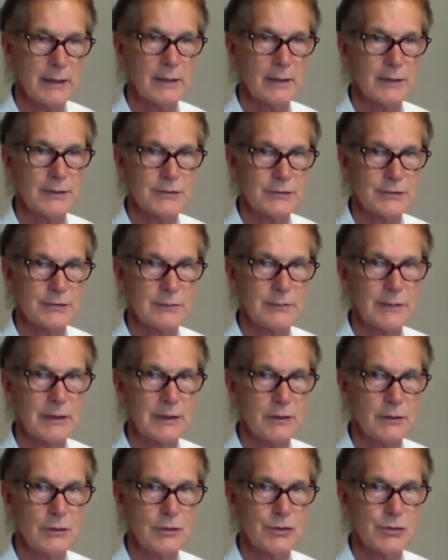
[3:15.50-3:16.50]

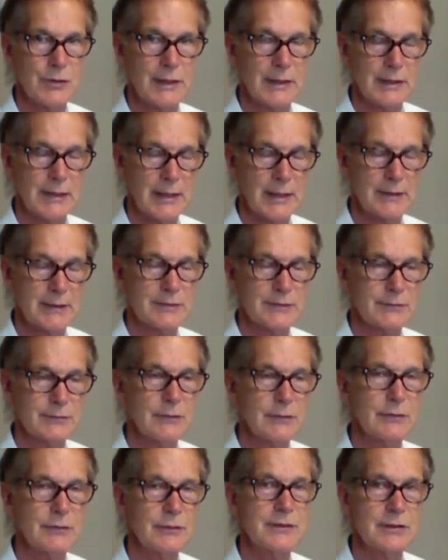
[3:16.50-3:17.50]
consuming nutrient-dense
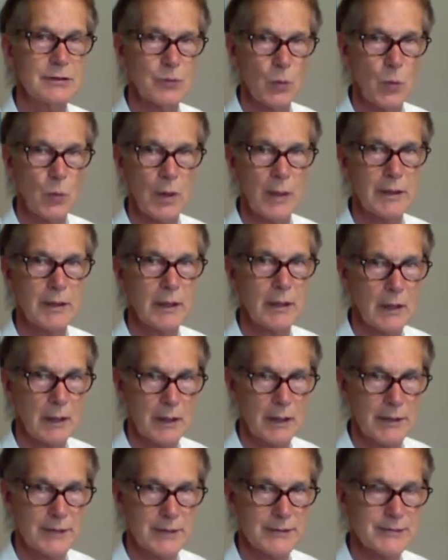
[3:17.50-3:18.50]
foods is one
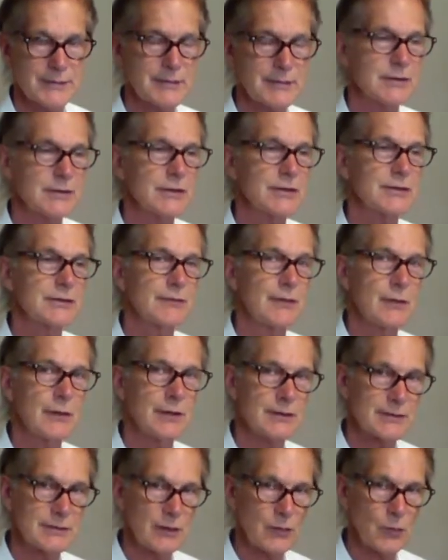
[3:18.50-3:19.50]
cause. Let's just
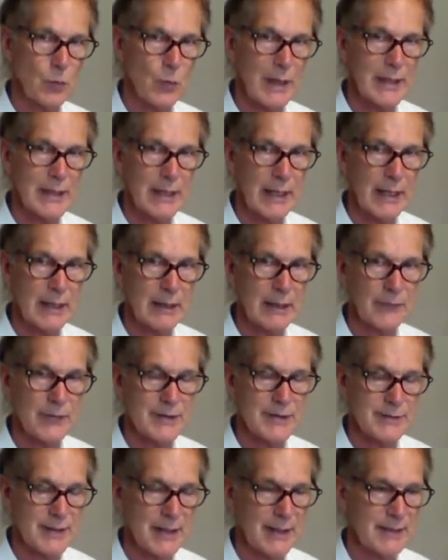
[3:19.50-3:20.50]
focus on weight gain in
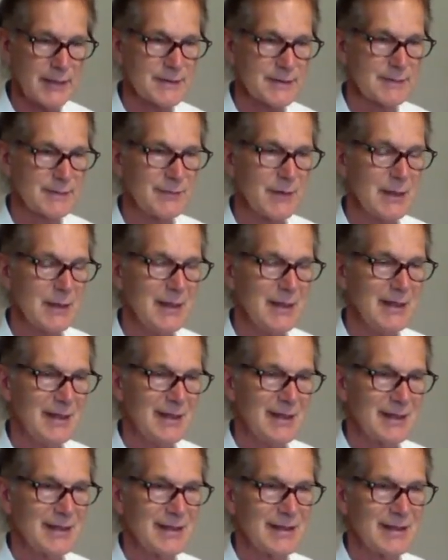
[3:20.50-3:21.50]
this case,
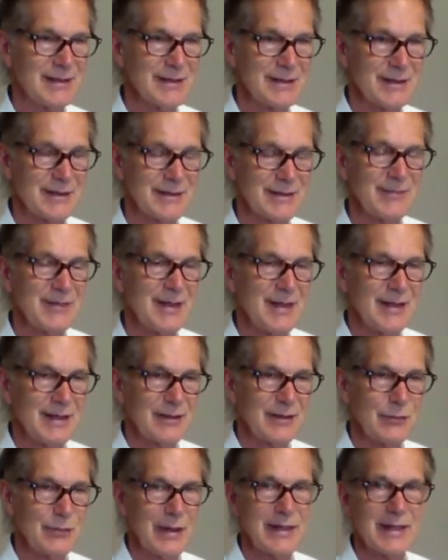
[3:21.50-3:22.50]

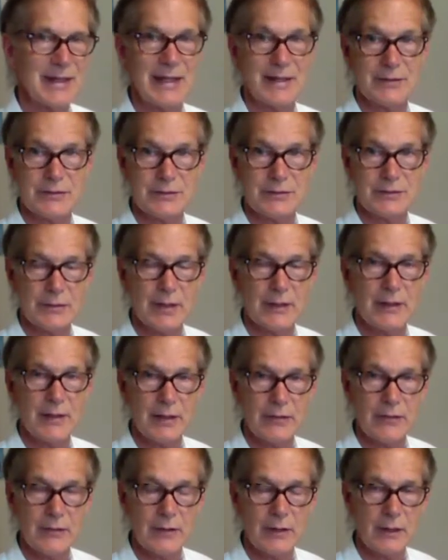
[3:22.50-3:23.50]
of weight gain. So then the
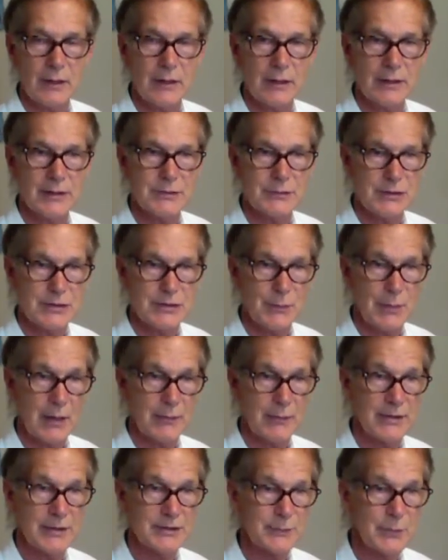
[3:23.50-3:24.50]
other cause, which
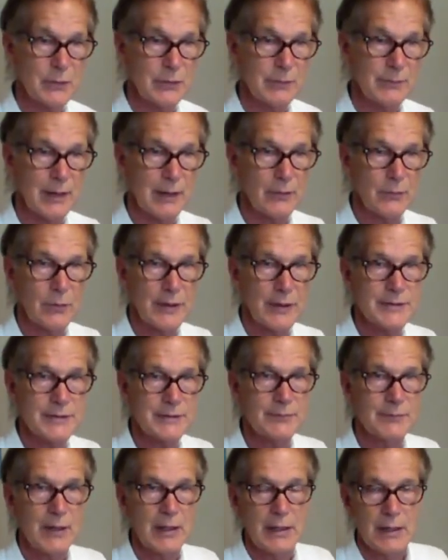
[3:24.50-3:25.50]
Hippocrates spoke about, was
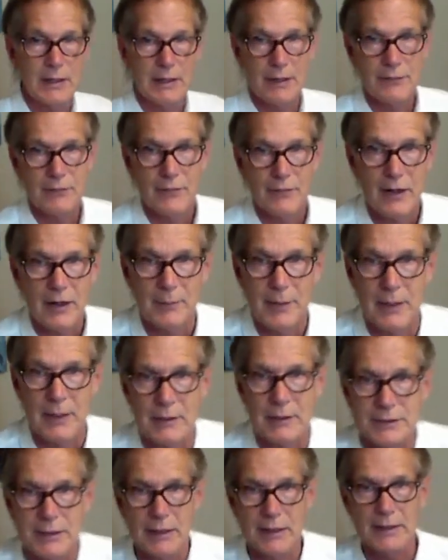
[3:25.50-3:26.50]

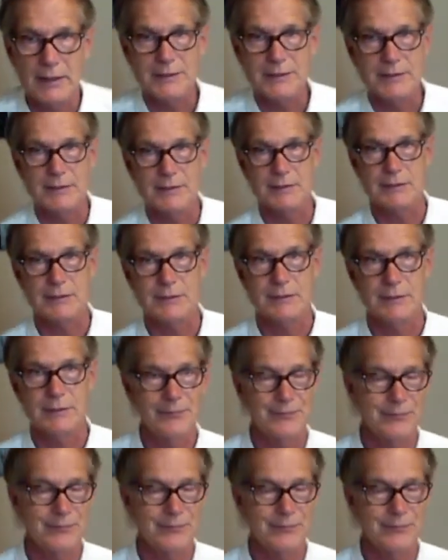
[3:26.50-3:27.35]
environmental toxins.